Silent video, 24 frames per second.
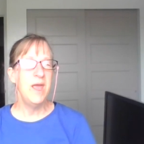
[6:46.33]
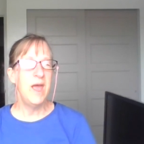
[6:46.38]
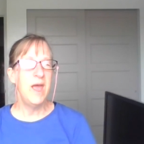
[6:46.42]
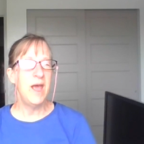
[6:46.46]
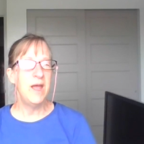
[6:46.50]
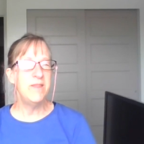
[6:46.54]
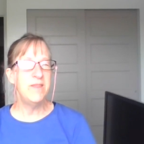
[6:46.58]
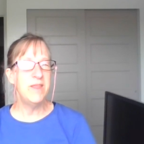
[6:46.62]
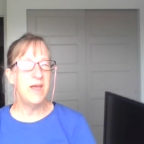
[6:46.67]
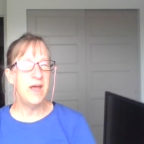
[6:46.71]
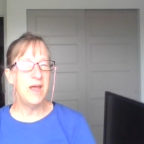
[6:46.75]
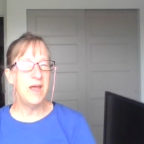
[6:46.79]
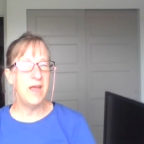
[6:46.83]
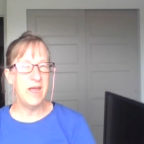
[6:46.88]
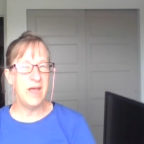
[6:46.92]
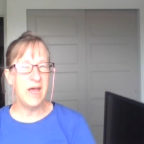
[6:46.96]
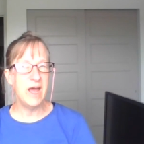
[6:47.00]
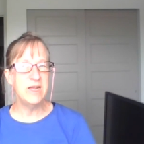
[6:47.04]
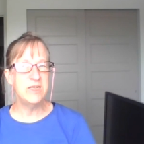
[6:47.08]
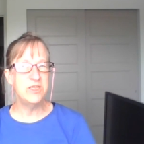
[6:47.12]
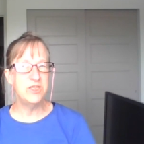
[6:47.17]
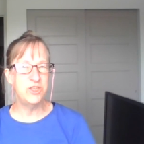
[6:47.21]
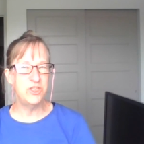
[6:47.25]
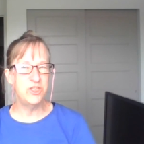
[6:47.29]
and that
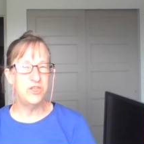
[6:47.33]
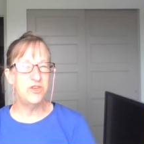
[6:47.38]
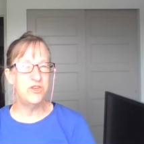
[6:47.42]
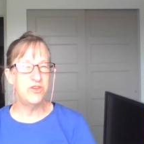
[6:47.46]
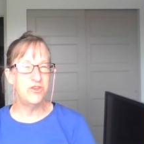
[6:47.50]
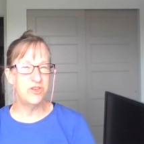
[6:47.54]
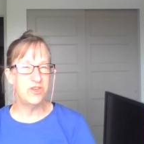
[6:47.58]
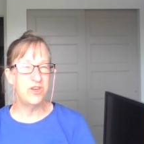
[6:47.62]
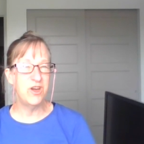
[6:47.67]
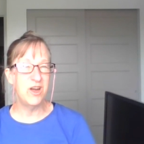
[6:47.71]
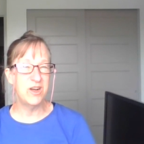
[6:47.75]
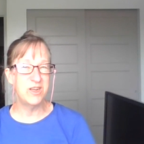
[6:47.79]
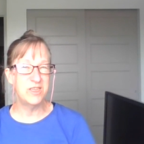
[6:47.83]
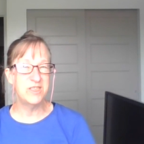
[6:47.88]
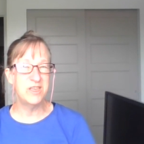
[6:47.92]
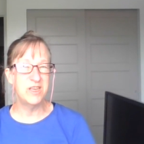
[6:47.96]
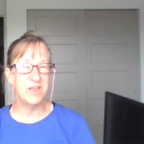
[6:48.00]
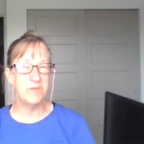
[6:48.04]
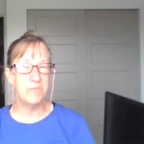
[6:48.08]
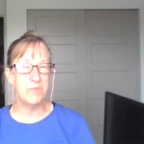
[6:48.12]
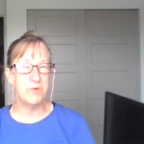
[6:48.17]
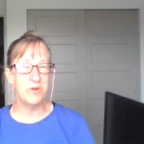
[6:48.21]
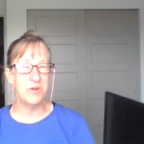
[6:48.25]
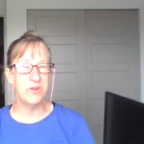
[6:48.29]
adds to your
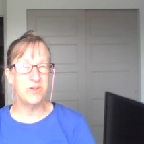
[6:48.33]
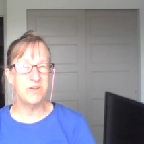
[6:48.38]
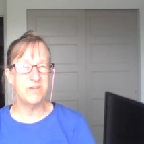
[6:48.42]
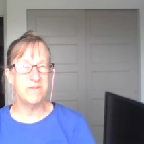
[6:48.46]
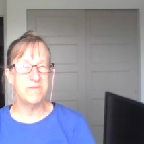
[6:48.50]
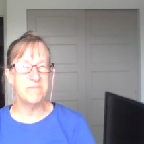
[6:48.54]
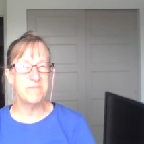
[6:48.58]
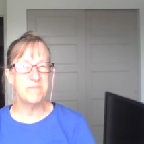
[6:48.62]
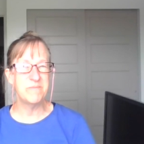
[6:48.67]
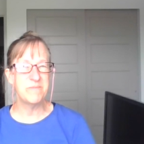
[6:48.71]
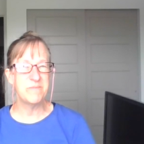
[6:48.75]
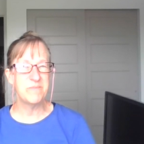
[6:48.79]
toxic burden.